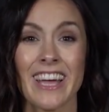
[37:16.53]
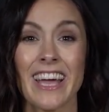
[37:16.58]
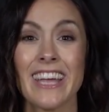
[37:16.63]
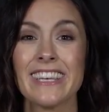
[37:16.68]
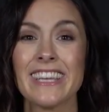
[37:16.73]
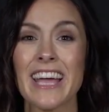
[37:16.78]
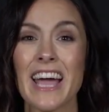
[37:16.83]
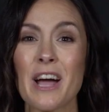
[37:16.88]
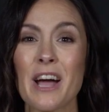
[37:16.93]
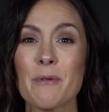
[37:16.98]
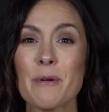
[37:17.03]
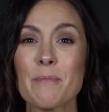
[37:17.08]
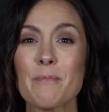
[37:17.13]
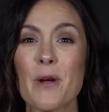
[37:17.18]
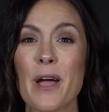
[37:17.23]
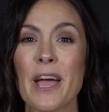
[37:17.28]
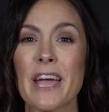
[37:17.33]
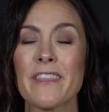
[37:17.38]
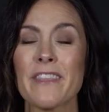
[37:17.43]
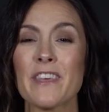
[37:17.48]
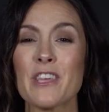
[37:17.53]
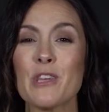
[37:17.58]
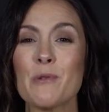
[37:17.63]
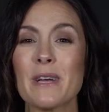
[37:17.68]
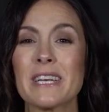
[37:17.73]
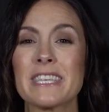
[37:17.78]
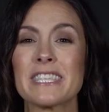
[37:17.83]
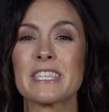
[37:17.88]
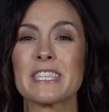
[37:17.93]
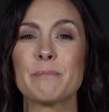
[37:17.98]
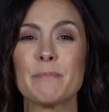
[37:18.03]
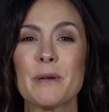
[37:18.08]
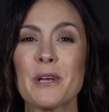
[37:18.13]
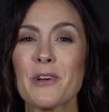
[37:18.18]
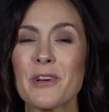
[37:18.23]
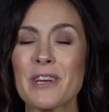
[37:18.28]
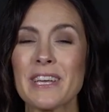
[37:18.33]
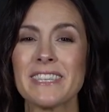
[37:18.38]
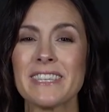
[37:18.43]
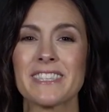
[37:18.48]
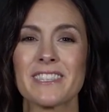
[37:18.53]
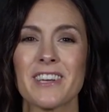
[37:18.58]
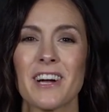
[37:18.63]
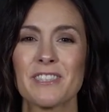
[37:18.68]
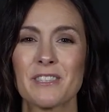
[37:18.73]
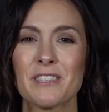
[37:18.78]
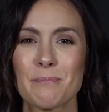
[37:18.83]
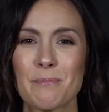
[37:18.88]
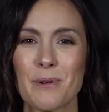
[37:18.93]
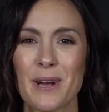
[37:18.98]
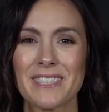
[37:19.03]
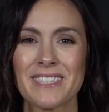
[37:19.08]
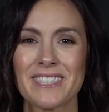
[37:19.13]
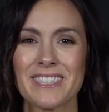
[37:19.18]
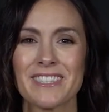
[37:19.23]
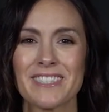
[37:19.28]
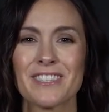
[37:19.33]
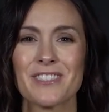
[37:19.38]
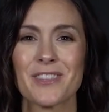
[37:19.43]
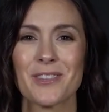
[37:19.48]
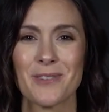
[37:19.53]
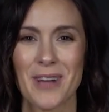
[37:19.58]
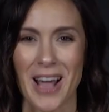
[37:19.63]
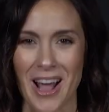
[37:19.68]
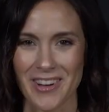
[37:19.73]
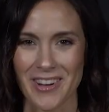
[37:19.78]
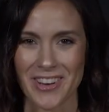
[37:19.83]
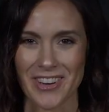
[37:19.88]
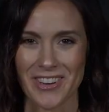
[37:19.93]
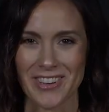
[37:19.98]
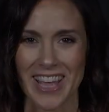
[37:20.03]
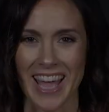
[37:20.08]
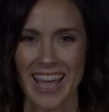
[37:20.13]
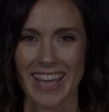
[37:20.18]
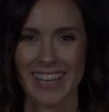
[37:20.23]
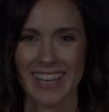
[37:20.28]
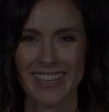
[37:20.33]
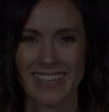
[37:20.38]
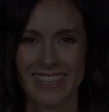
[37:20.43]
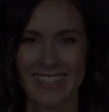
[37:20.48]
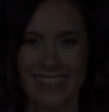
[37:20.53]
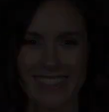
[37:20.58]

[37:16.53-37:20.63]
And now we pray that you experience God's presence throughout your day.